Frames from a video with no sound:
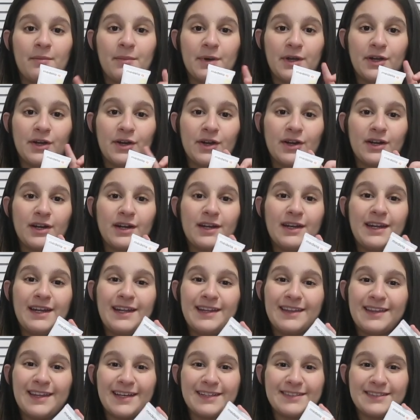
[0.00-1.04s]
But you're gonna
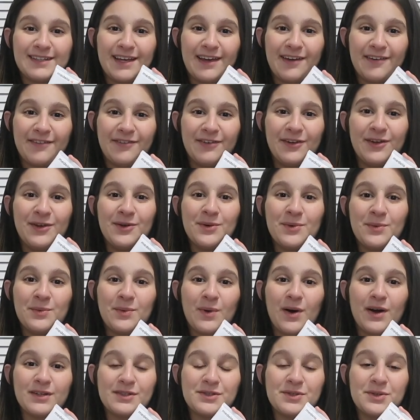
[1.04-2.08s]
need this if you
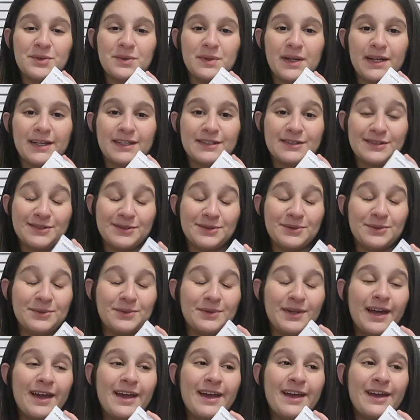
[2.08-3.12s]
want to like
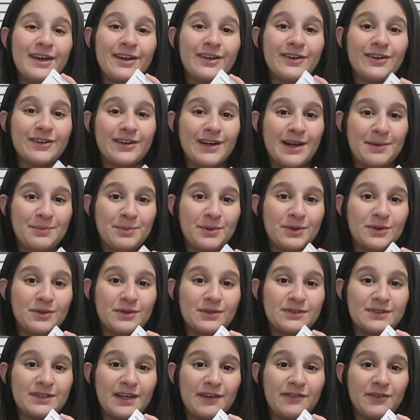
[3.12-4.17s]
soothe your
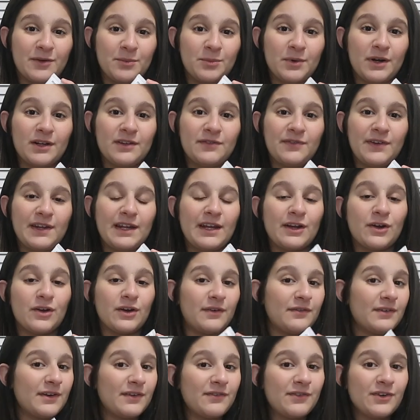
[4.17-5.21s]
nipples if you're breastfeeding, or
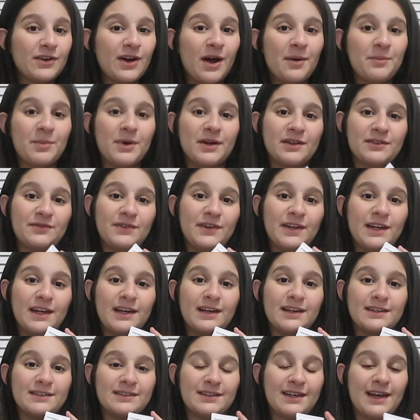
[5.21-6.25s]
even if you're not
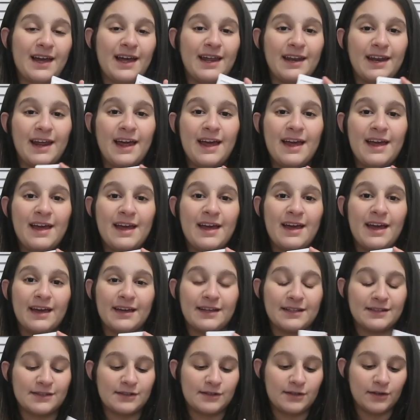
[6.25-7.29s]
breastfeeding, because again,
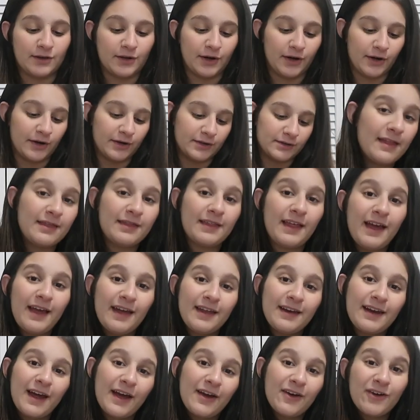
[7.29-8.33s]
it can still hurt. And
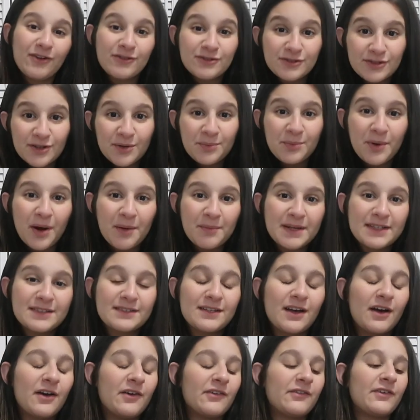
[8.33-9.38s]
then I also brought
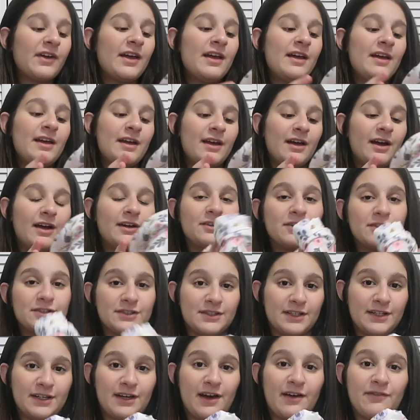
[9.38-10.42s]
myself a
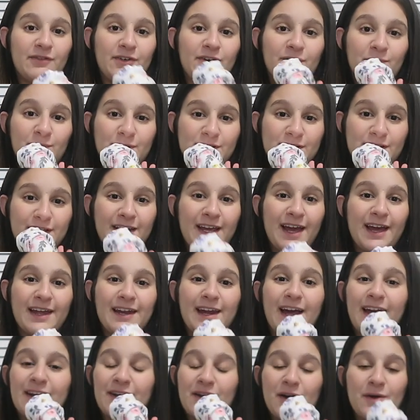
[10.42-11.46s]
nursing cover, which
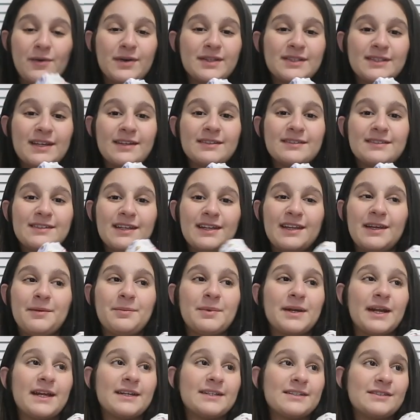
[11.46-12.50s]
again, I know it sounds silly,
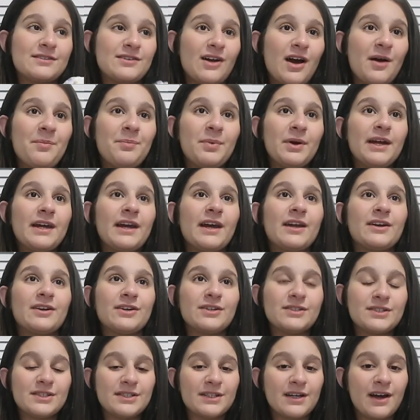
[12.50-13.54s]
but I did not bring a
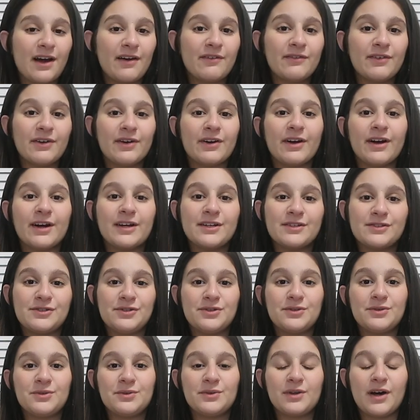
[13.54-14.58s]
nursing cover
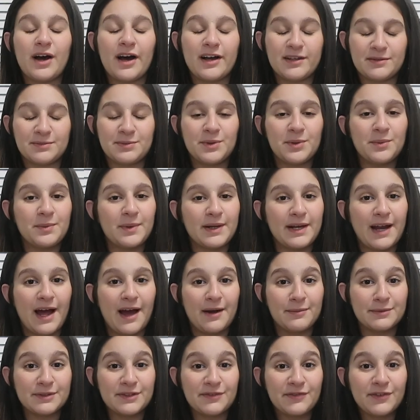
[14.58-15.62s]
to the hospital when
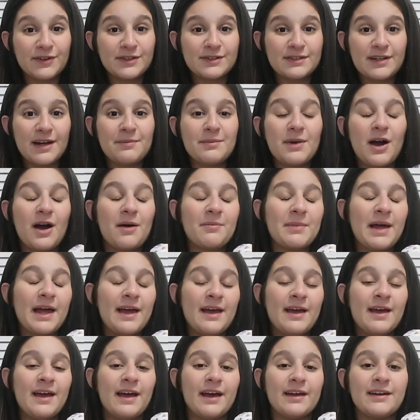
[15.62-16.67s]
I was a first-time mom,
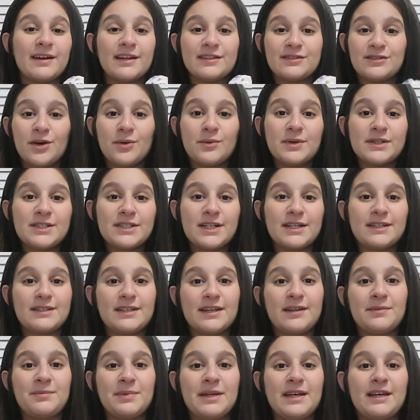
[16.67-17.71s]
and I so wish I
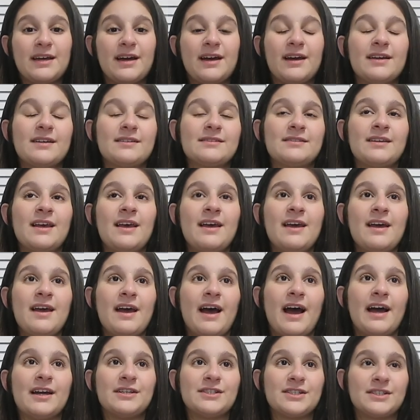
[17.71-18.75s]
did, because
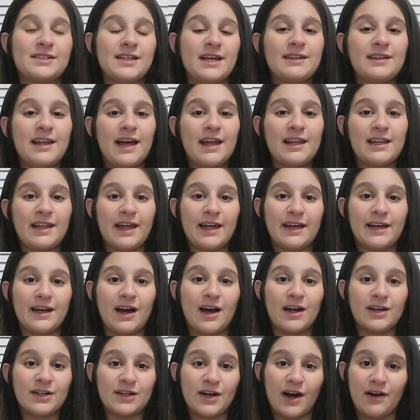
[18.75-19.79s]
I just had that like
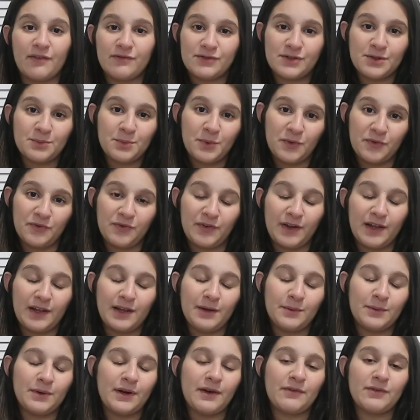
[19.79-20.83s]
uncomfortable
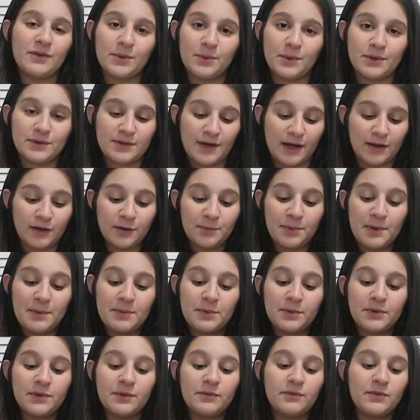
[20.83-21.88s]
feeling whenever there was other
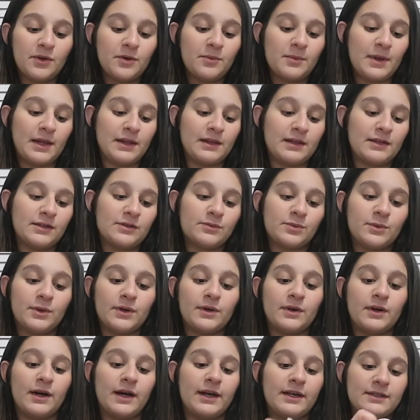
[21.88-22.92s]
people in the room, and this
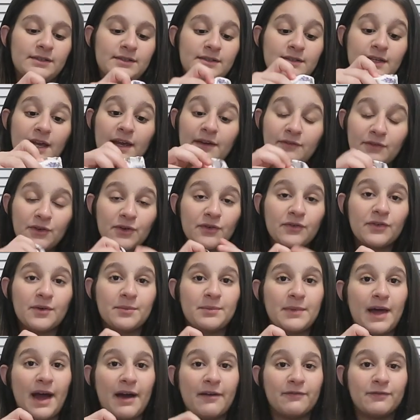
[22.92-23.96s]
will save you
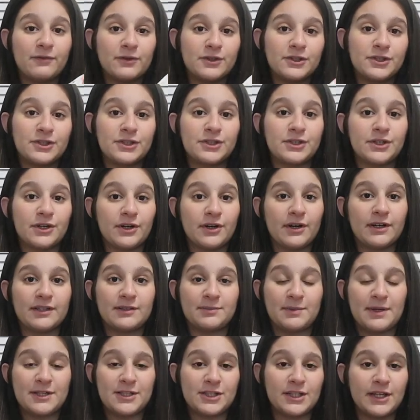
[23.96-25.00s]
from that for sure,
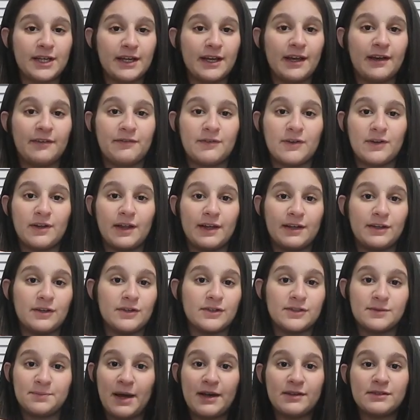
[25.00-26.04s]
especially if like
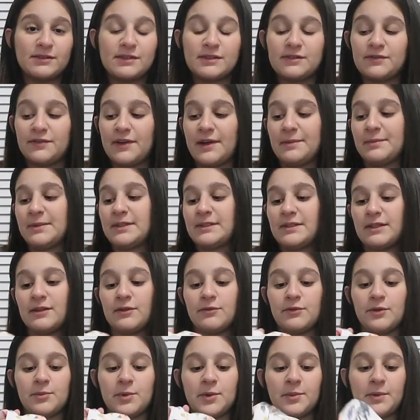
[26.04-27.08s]
your spouse's family's in
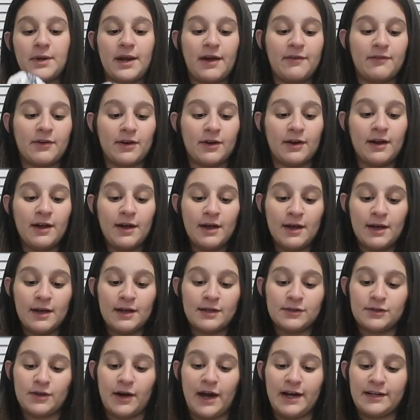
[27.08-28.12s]
the room or whatever.
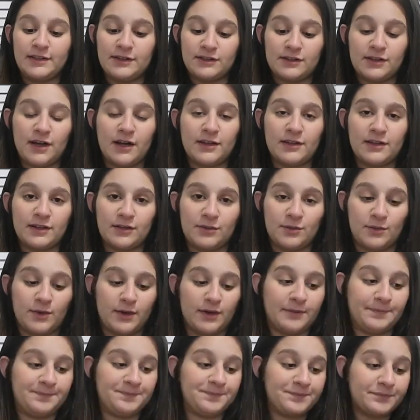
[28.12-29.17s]
So I just got this
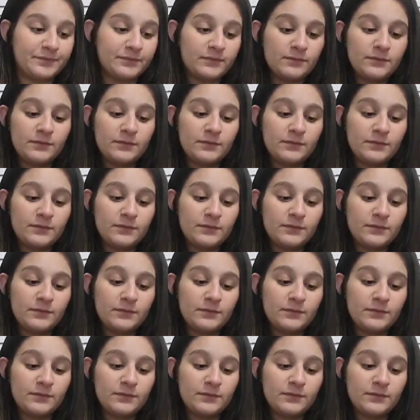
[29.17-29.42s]
one